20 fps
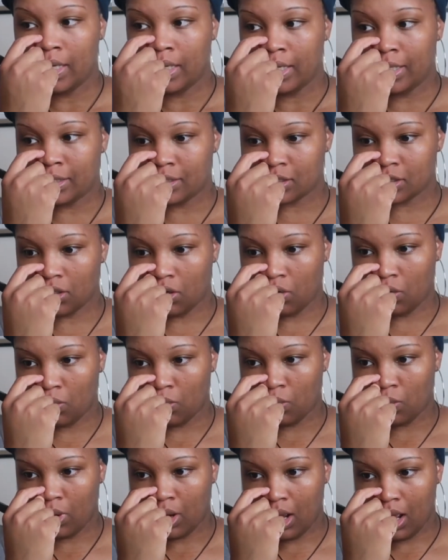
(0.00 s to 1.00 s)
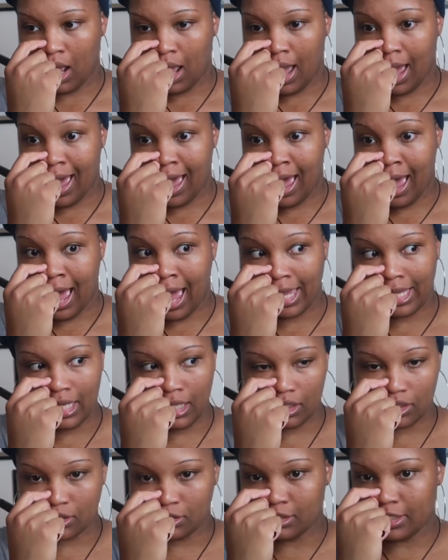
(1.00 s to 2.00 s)
And so I
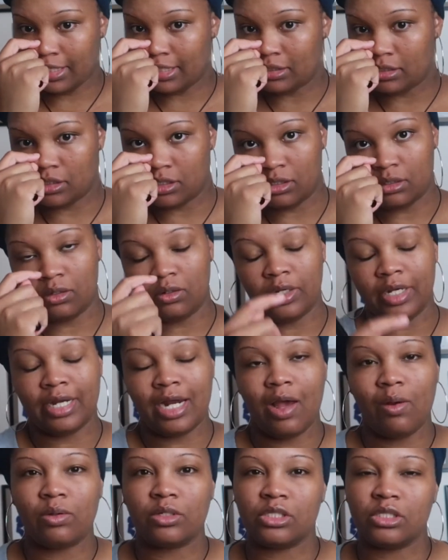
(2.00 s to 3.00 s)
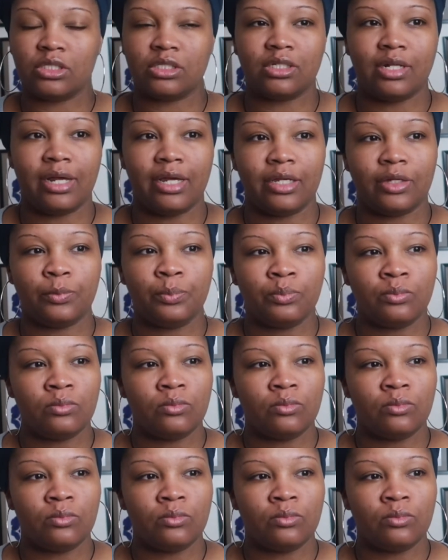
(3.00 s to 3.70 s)
hit a standstill, and I was just like,